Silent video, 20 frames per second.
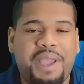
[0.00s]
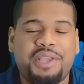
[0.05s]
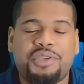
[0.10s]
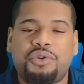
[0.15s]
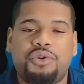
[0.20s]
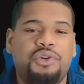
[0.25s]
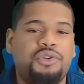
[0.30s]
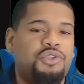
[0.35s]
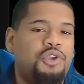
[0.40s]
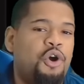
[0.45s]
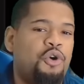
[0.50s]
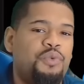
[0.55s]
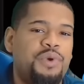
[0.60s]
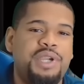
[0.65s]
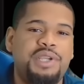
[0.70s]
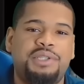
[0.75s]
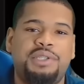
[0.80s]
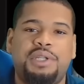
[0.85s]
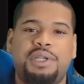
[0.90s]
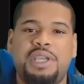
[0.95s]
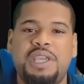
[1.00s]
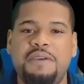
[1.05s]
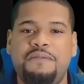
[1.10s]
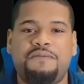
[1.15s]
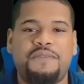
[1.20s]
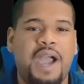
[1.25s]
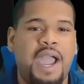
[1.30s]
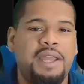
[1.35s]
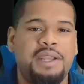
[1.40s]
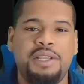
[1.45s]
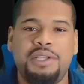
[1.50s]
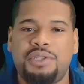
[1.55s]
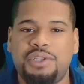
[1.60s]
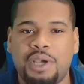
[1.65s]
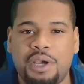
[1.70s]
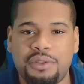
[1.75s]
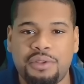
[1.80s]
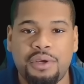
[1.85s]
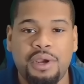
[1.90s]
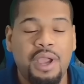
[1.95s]
So there's no reason to keep fighting each
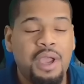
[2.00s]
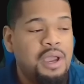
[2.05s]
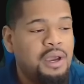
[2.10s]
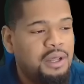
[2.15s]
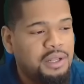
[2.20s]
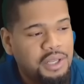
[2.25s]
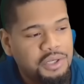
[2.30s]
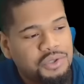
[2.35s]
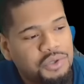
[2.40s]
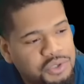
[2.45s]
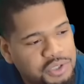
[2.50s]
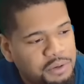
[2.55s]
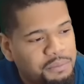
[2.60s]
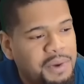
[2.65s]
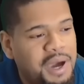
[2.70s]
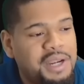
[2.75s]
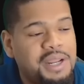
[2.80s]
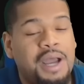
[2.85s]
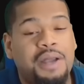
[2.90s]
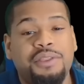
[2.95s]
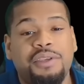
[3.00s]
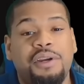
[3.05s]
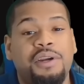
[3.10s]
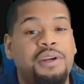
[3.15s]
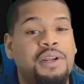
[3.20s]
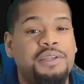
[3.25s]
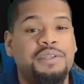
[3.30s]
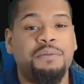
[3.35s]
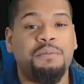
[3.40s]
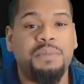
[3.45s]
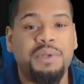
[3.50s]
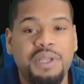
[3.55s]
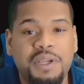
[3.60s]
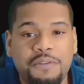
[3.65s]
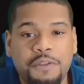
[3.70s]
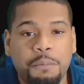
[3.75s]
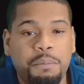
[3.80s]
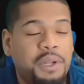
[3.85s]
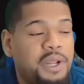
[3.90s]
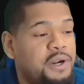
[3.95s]
other unless you're somebody out there that doesn't believe
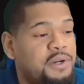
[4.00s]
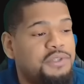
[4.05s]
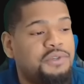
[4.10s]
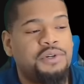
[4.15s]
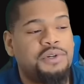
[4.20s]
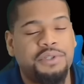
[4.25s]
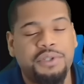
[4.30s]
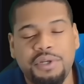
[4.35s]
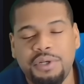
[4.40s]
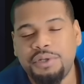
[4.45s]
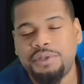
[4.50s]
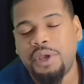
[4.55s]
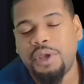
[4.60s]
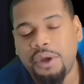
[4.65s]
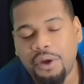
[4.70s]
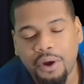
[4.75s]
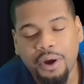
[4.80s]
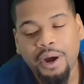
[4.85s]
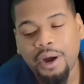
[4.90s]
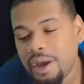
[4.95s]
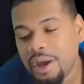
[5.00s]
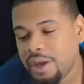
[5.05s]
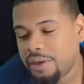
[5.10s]
that players are as good as they are.